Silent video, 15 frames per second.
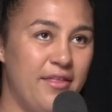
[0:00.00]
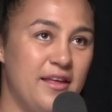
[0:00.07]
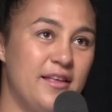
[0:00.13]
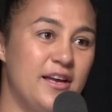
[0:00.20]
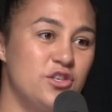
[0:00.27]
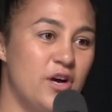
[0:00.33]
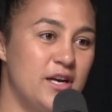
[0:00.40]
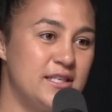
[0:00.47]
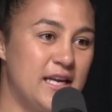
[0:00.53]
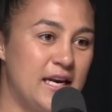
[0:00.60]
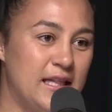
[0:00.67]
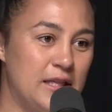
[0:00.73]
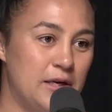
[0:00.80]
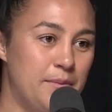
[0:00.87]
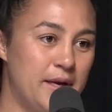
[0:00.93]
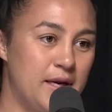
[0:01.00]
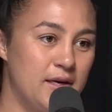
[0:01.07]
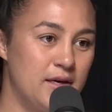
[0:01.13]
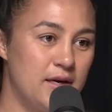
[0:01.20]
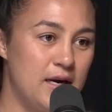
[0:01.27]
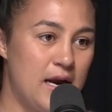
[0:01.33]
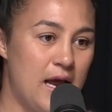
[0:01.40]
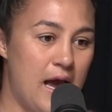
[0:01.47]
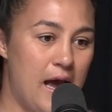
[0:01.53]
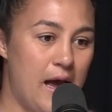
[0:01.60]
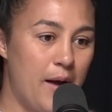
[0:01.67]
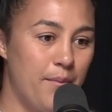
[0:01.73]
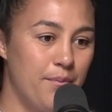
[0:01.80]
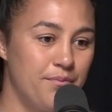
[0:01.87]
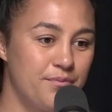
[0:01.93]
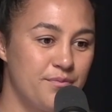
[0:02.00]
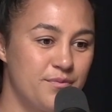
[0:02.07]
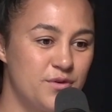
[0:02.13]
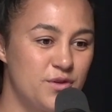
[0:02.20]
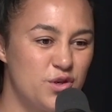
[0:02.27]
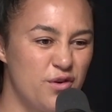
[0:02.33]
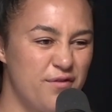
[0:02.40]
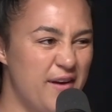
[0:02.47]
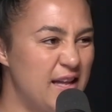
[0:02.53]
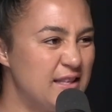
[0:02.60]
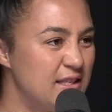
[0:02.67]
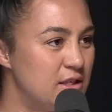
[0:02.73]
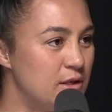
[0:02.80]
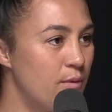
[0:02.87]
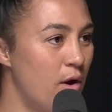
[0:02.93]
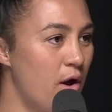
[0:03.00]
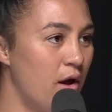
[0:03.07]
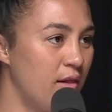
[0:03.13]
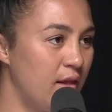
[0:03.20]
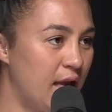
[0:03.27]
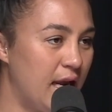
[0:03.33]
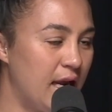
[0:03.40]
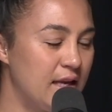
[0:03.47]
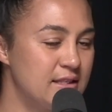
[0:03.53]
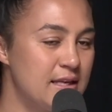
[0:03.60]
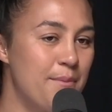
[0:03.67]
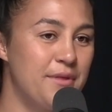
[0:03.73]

I think they tried to get a little bit um, too fancy too early.